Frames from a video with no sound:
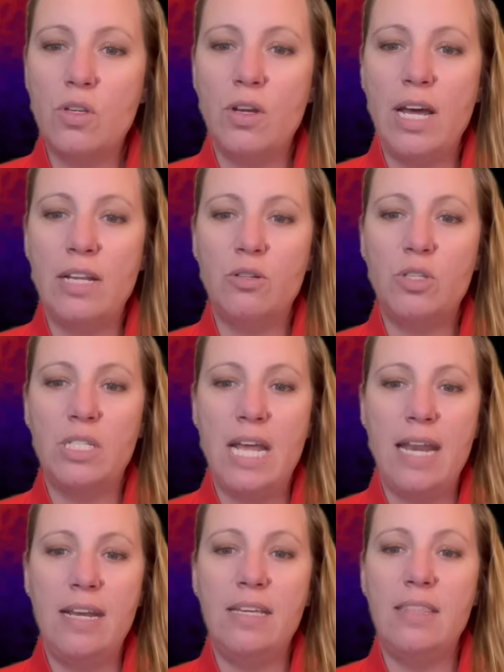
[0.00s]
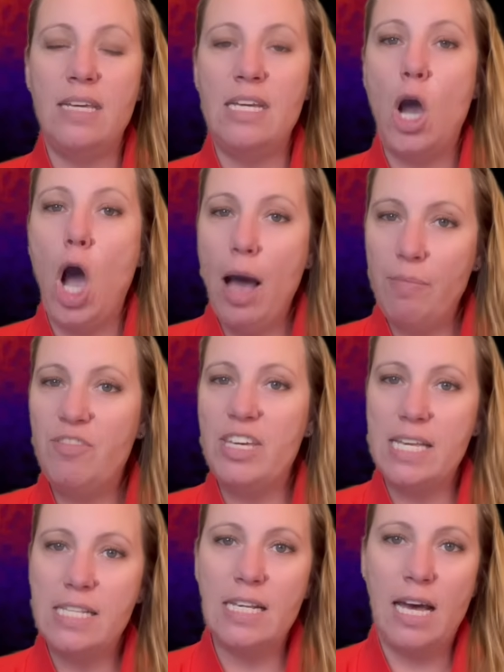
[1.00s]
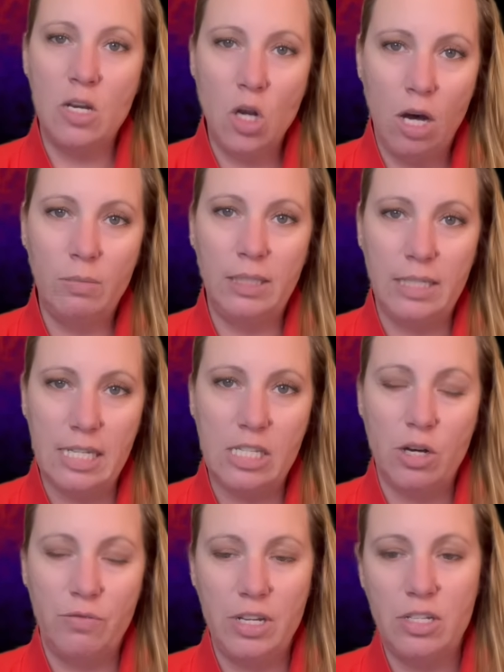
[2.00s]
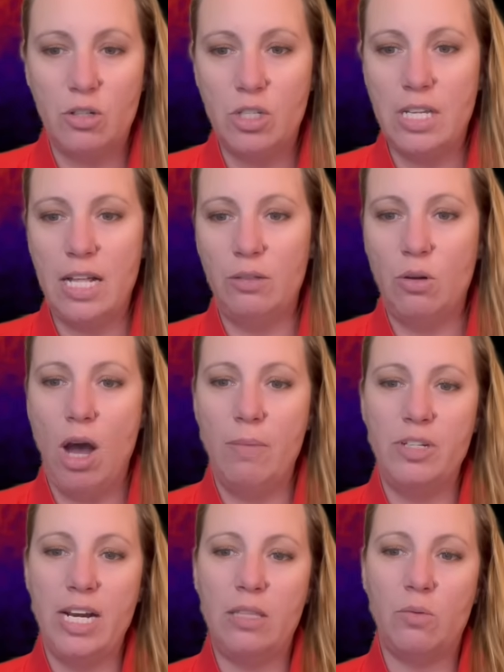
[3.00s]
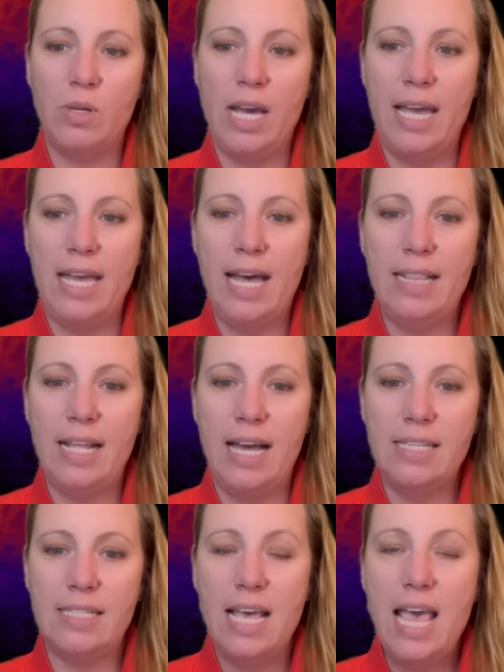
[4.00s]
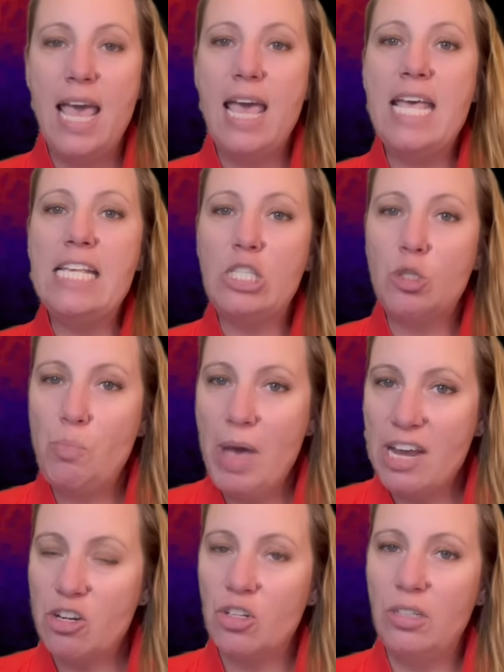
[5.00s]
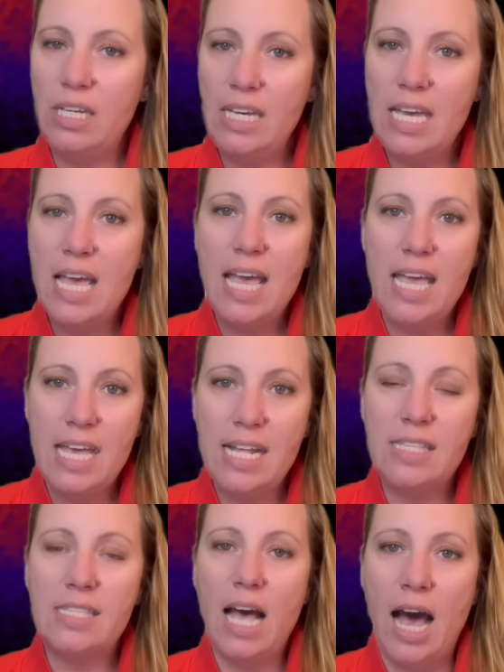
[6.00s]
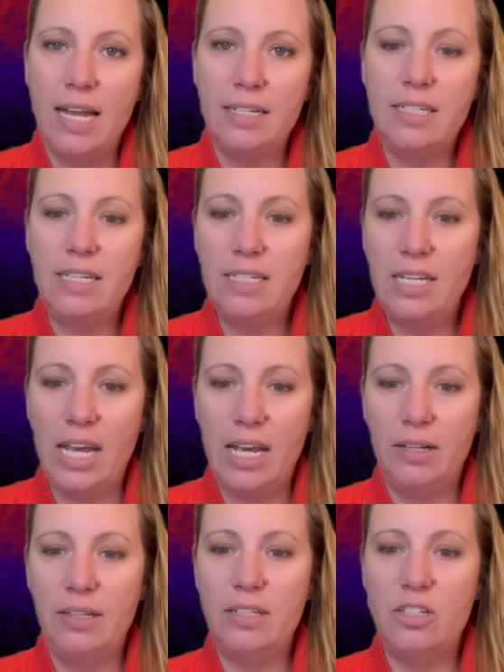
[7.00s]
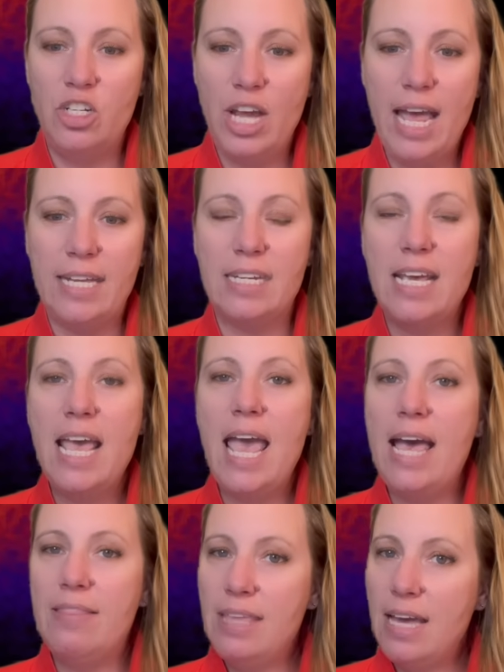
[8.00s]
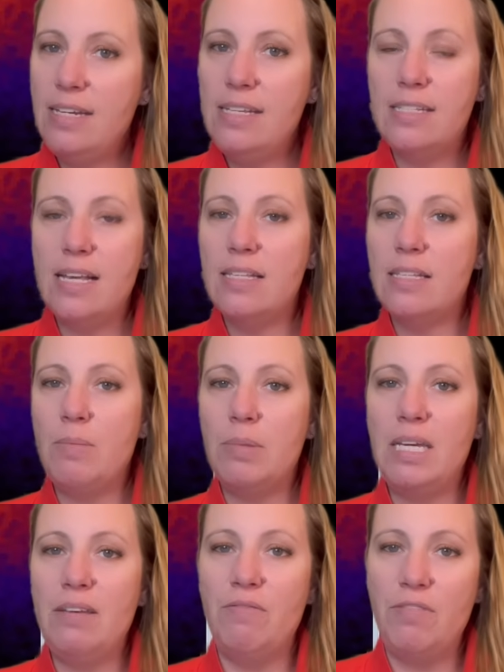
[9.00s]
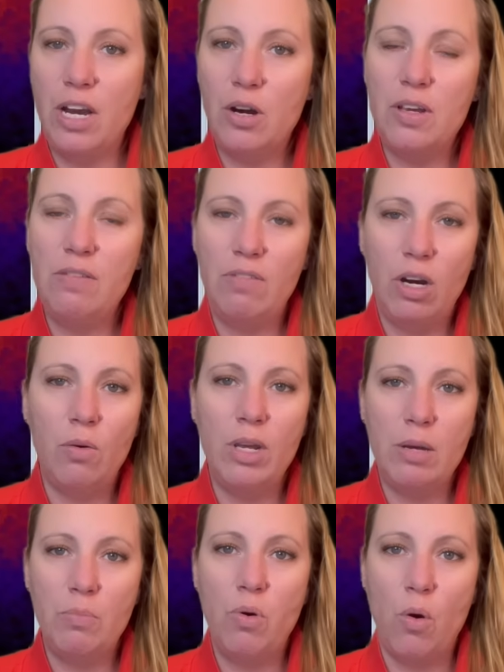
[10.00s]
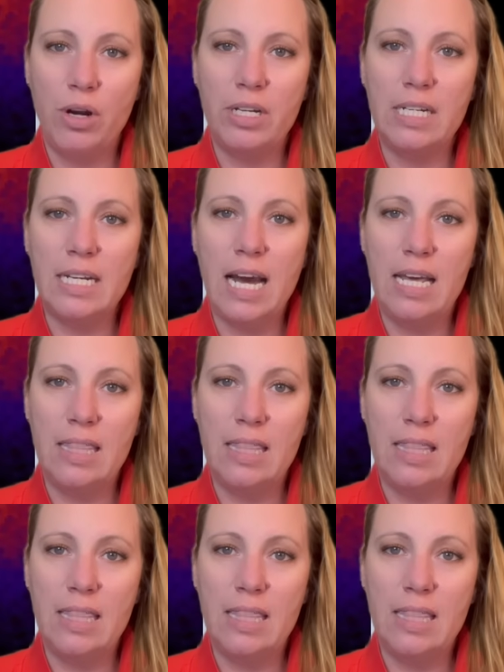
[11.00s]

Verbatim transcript: on understanding the obvious anomalies of interstellar object 3i Atlas, especially its anti-tail jet. And then he says something very, very important, I